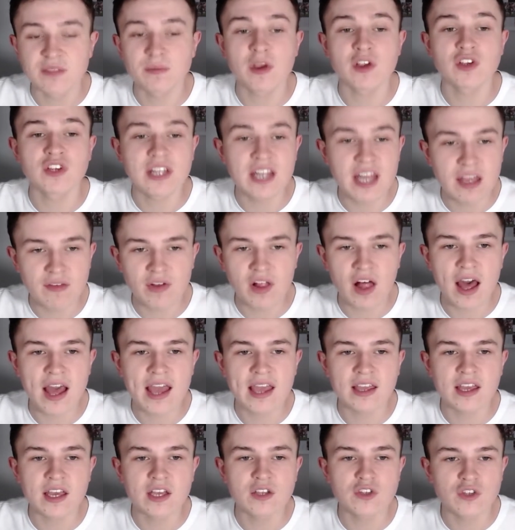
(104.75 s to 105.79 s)
Make sure you leave a
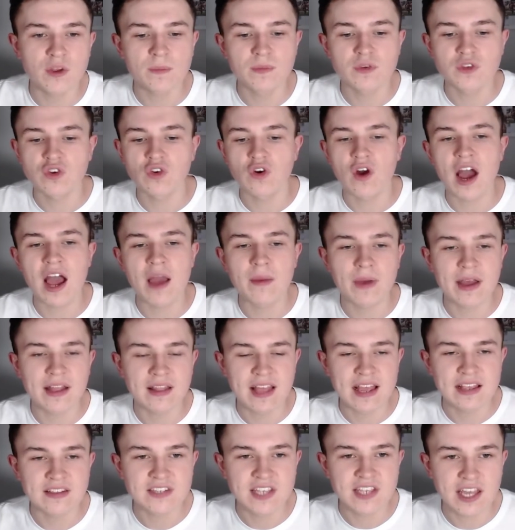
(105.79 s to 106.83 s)
like, subscribe, and
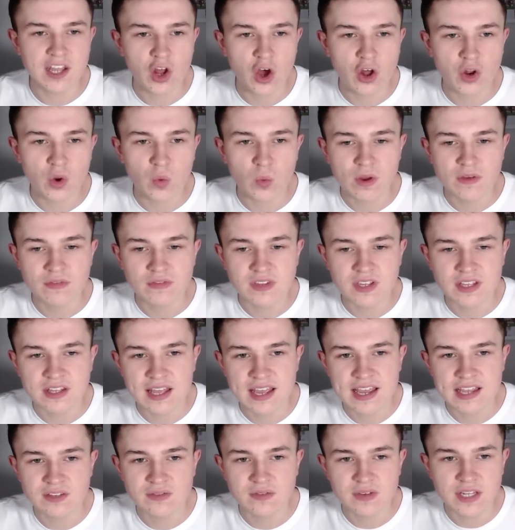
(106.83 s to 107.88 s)
let's get on with
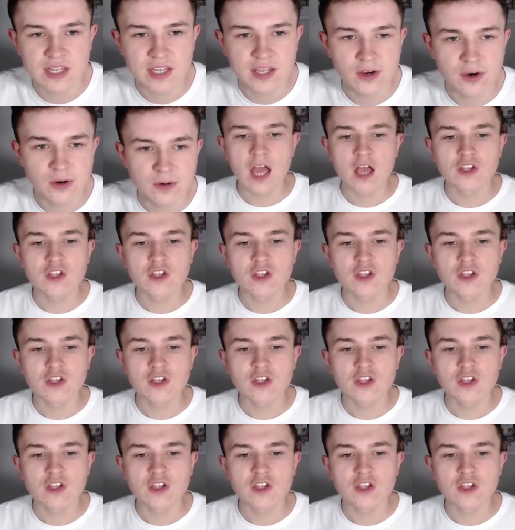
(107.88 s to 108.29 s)
today's video.